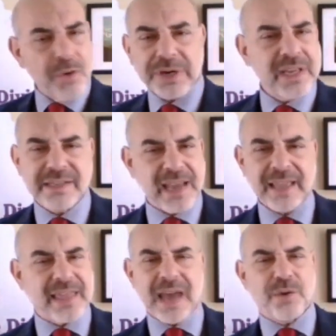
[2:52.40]
No one
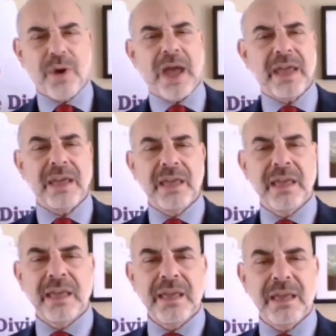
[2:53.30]
can take that
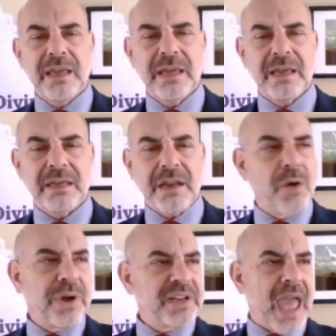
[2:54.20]
away.
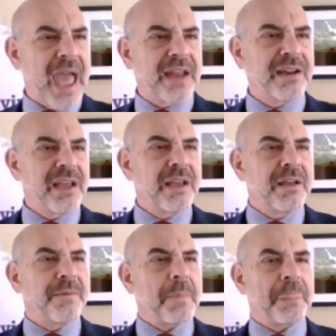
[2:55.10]
No one
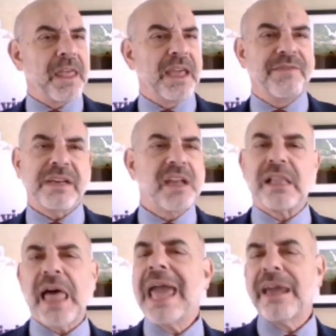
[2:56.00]
can
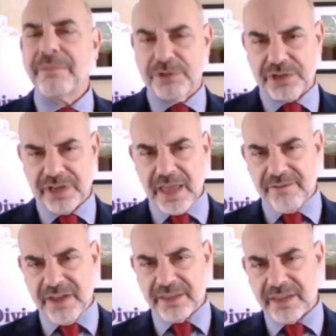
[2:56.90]
even claim to
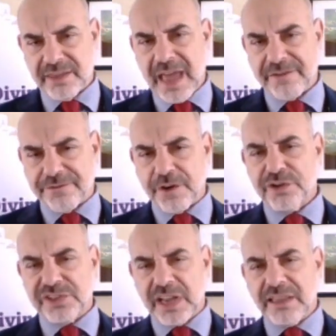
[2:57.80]
give it. That
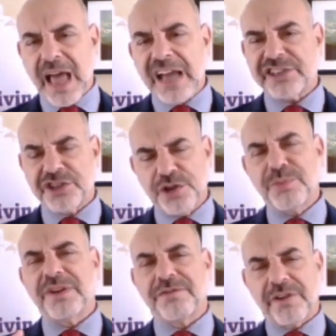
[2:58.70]
first and
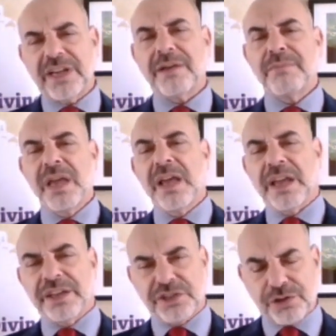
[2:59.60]
last human freedom
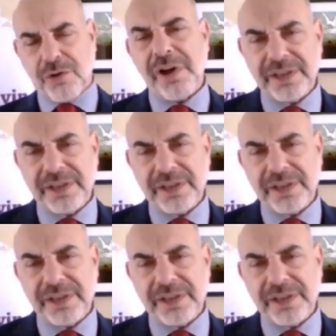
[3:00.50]
is